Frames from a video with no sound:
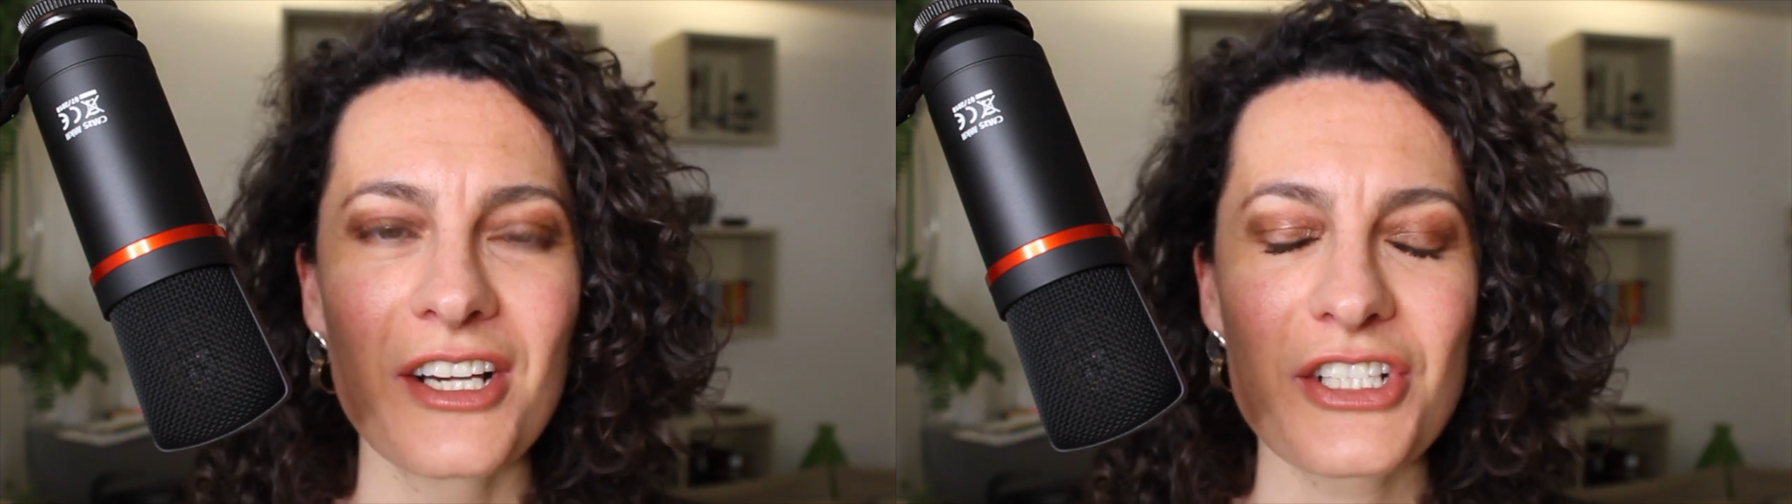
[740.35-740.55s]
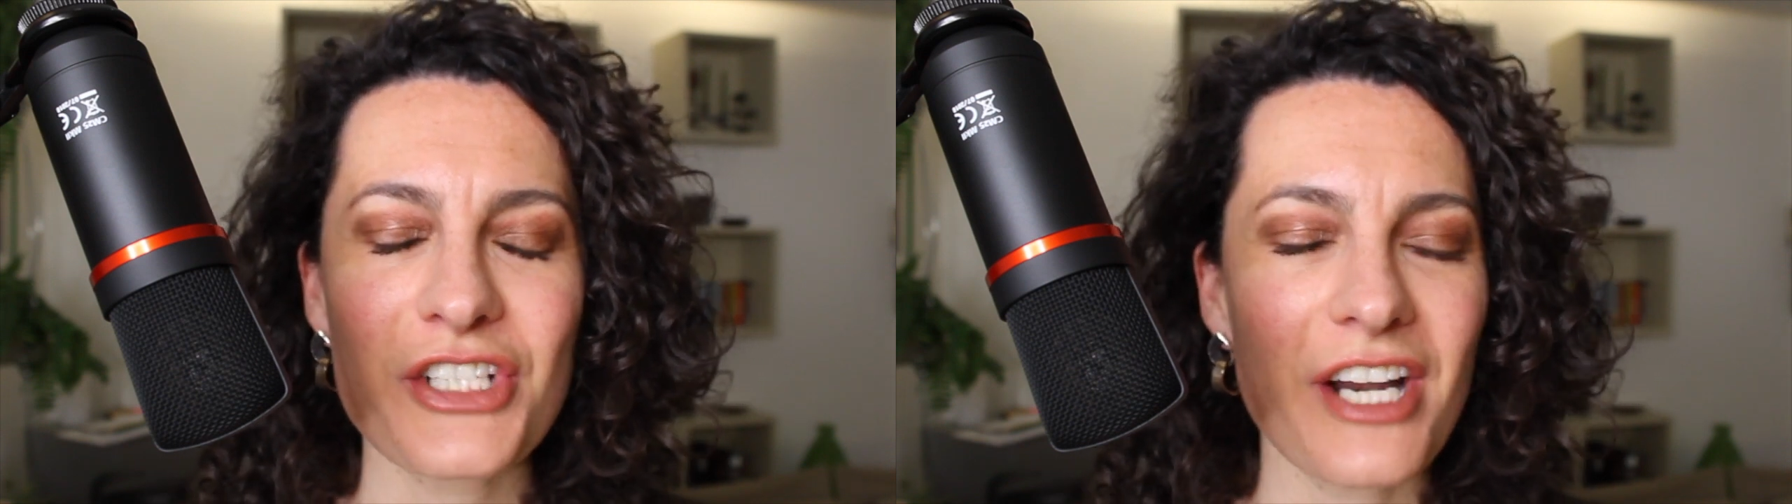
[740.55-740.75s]

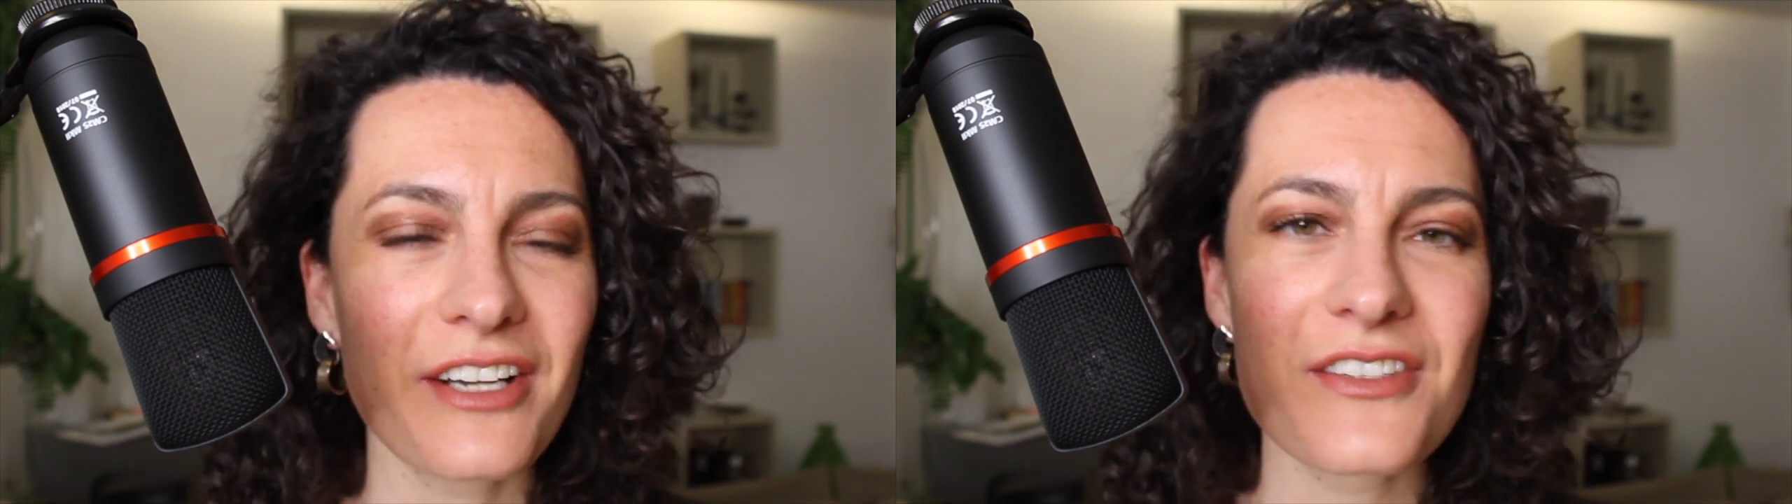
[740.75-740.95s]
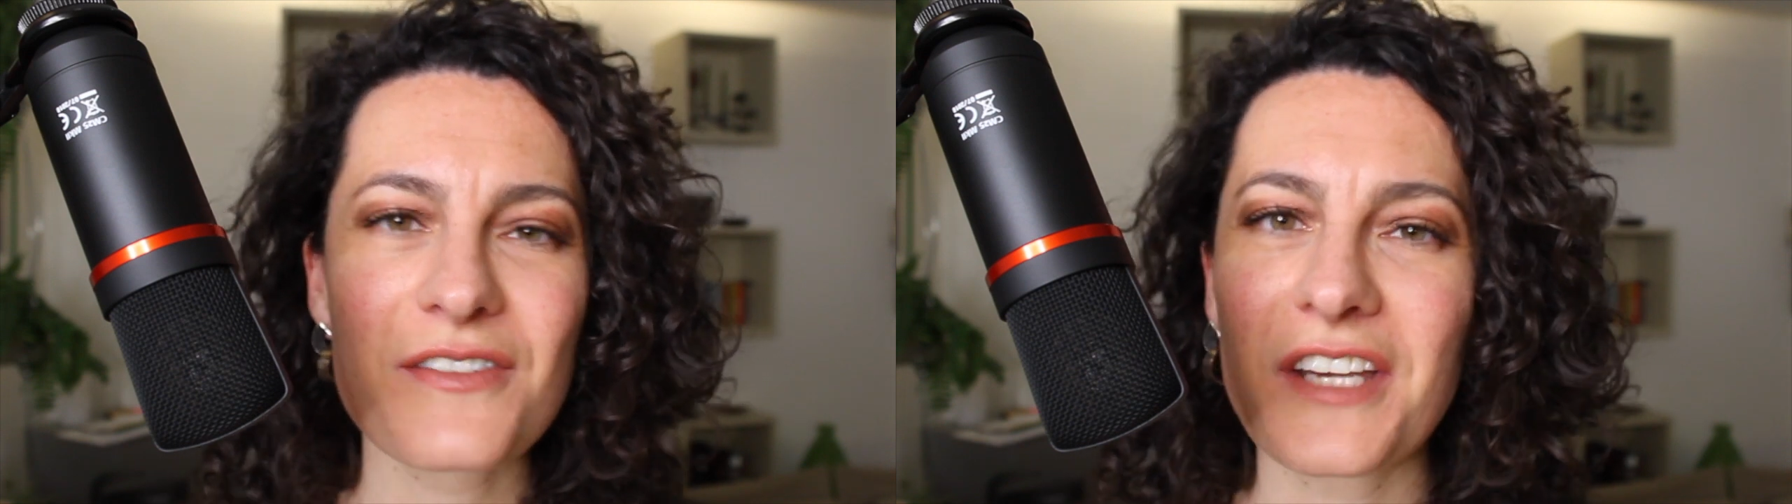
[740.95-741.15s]

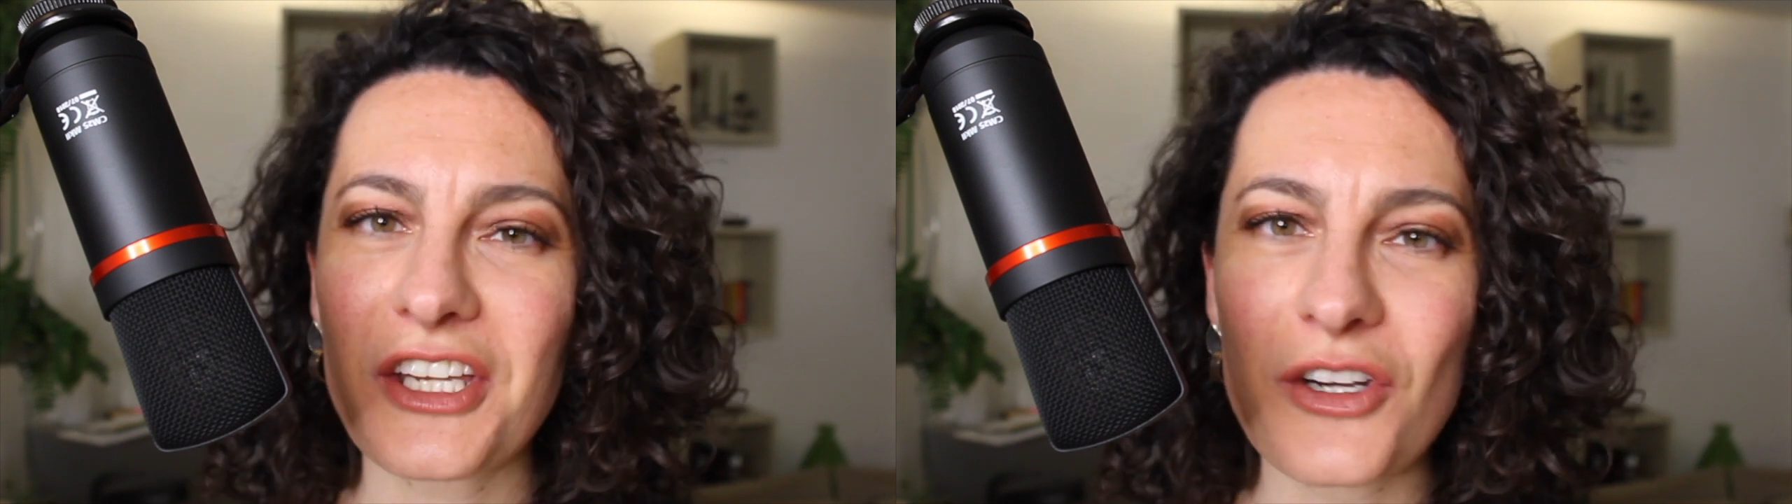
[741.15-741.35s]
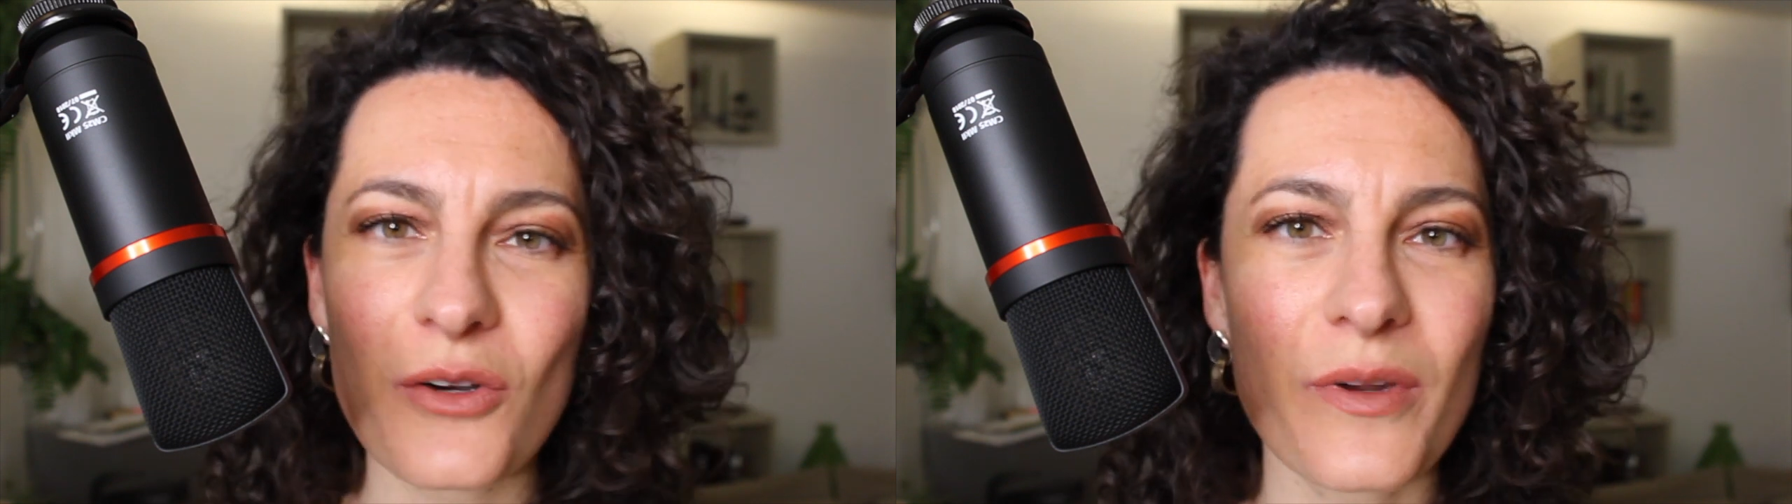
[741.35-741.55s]
Share this
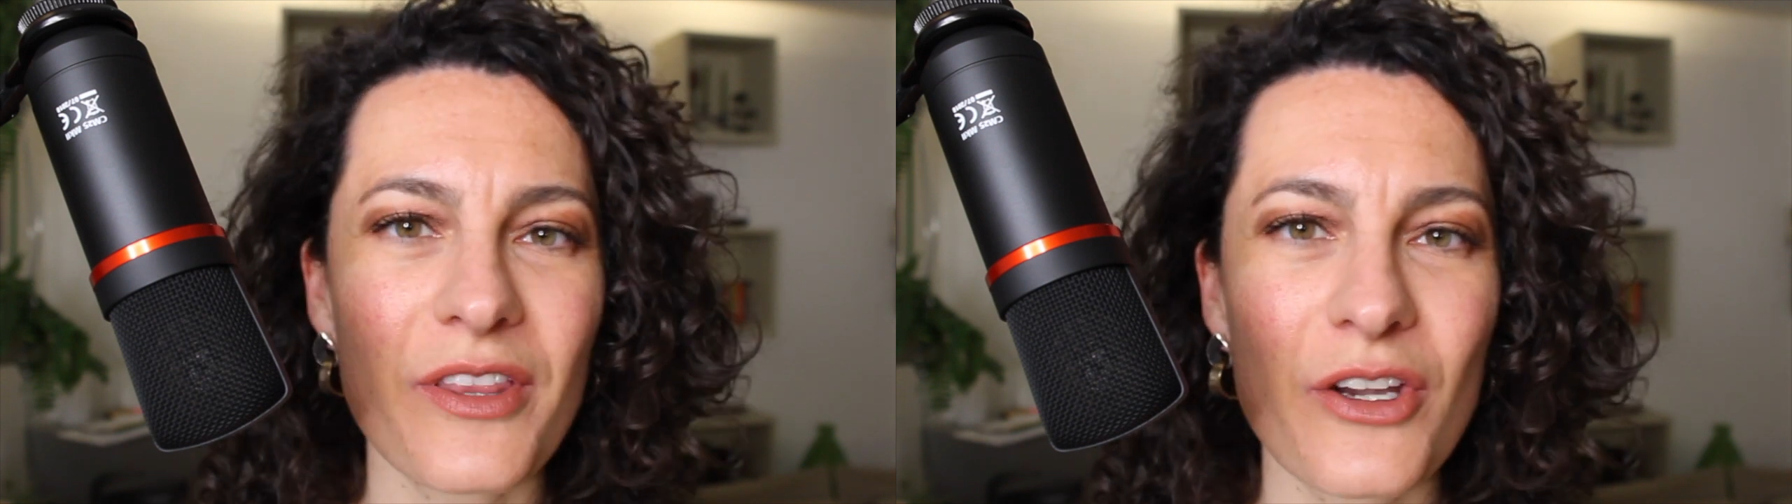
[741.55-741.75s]
video with